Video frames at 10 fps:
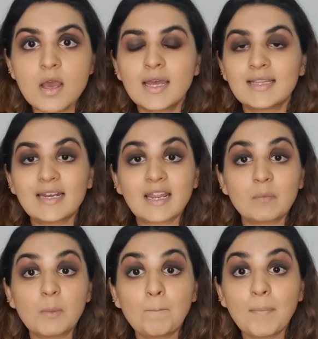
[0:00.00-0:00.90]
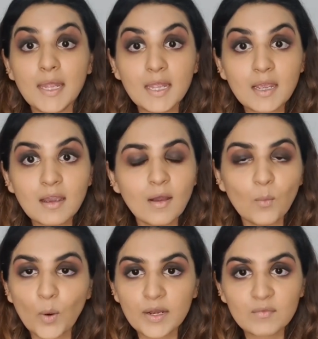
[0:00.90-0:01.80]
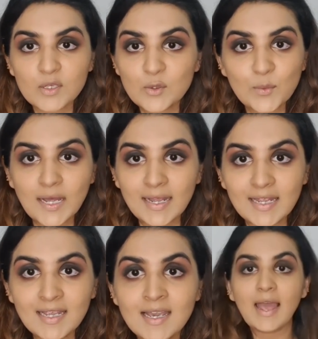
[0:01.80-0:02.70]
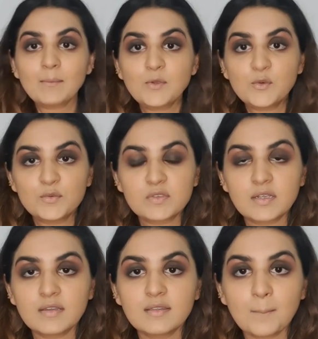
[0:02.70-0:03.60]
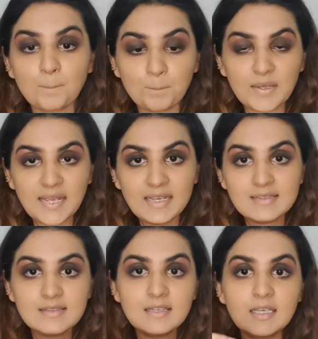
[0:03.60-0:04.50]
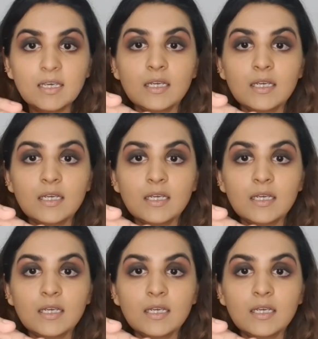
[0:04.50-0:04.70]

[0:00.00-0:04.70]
that can be pink, whatever you like. I'm using the PAC